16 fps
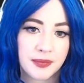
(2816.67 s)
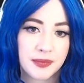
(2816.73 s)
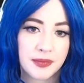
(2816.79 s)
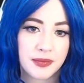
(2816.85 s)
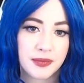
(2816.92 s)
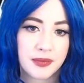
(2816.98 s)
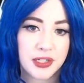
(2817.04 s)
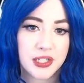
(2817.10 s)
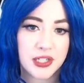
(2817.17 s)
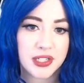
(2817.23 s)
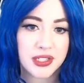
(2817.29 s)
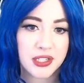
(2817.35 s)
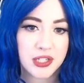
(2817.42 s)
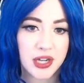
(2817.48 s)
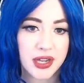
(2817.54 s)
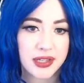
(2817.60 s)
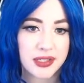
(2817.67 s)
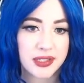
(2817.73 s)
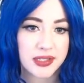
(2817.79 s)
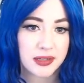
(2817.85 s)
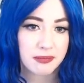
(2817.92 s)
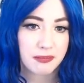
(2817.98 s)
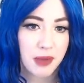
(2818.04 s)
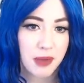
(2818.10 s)
which is just
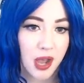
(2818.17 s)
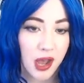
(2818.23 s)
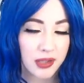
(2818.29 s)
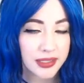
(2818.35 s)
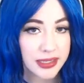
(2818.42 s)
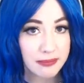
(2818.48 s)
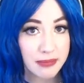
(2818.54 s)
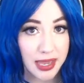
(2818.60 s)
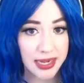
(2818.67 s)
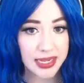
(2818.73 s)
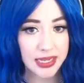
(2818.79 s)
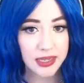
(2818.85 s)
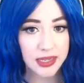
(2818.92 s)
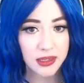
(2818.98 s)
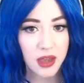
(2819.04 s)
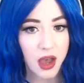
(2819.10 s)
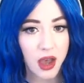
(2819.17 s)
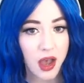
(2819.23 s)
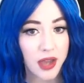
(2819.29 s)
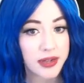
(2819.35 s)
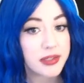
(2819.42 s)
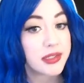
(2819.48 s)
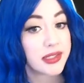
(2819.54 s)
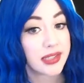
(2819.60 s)
poly, many,
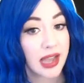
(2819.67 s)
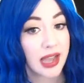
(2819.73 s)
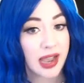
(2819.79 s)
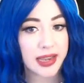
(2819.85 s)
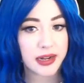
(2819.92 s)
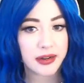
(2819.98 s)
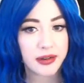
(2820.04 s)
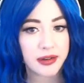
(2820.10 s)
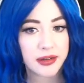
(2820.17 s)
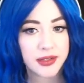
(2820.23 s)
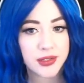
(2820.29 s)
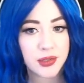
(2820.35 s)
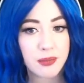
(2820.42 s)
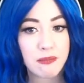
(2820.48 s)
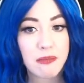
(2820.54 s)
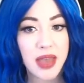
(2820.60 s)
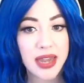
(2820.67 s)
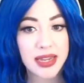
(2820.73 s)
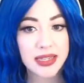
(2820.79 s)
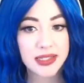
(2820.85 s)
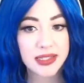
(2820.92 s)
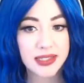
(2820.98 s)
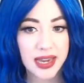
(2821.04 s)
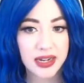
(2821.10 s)
gon, side, so many-sided